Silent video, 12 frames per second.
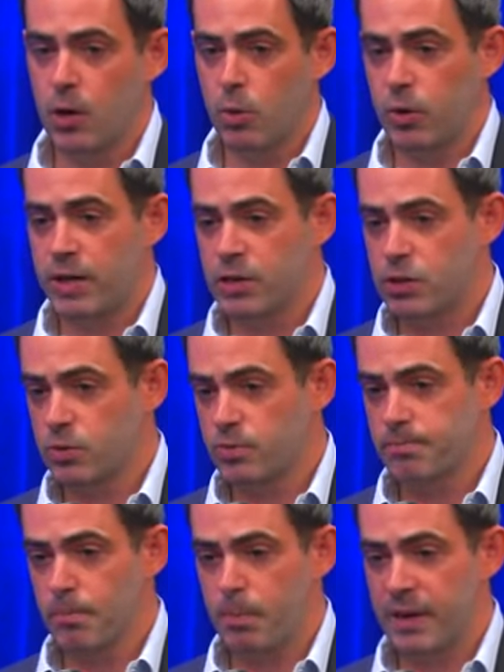which,
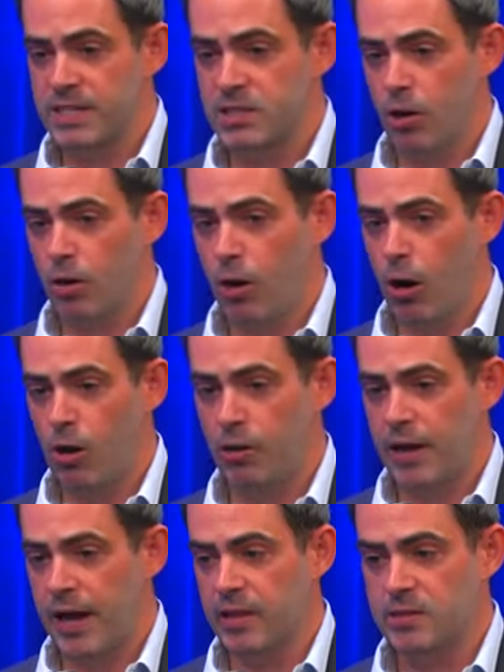based on our
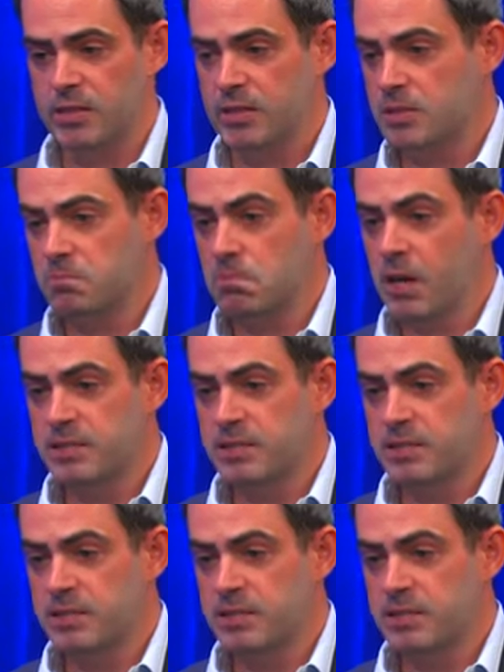analysis,